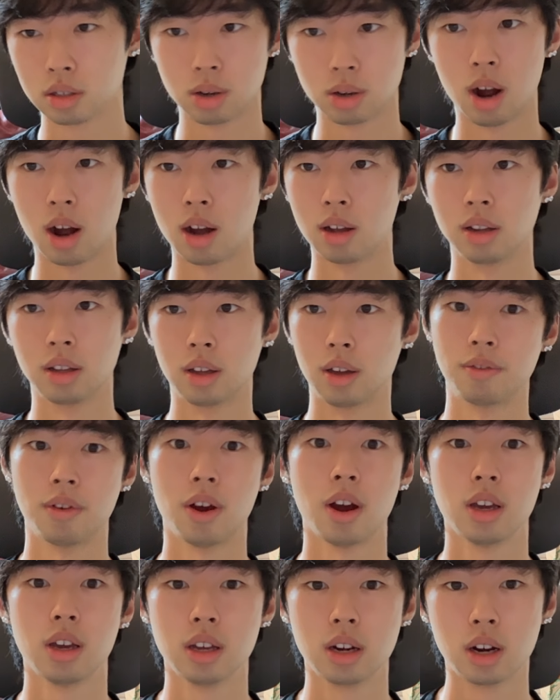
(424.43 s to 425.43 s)
So like if
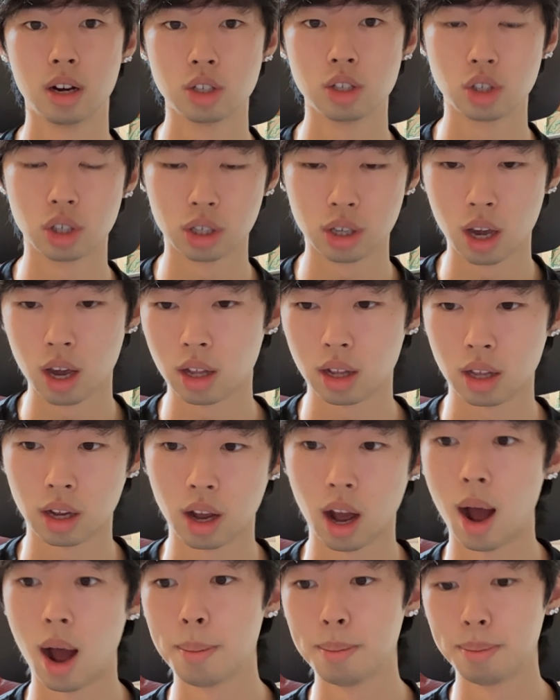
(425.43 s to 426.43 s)
I hit 100K, like
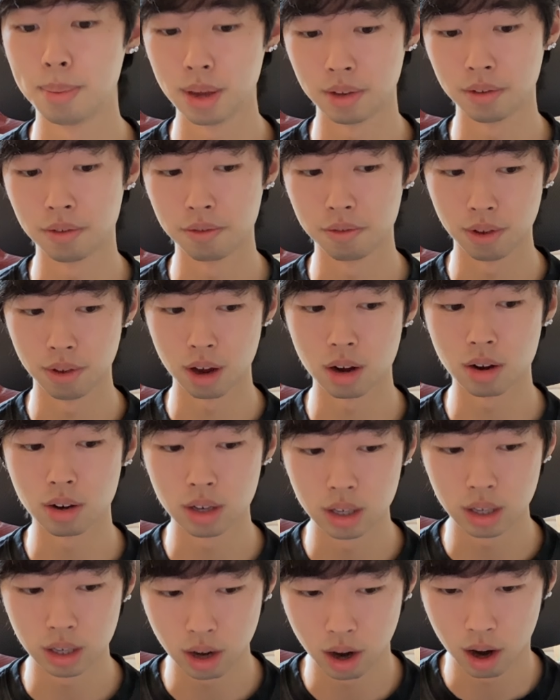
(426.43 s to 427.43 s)
I'm being
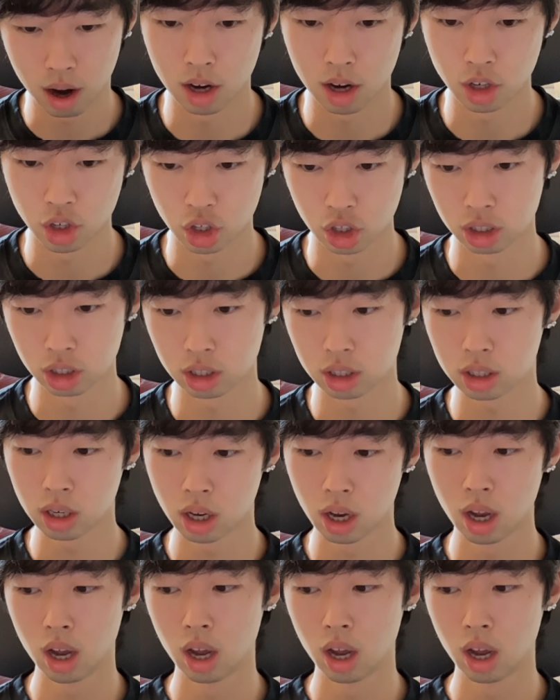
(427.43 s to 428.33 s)
very cautious.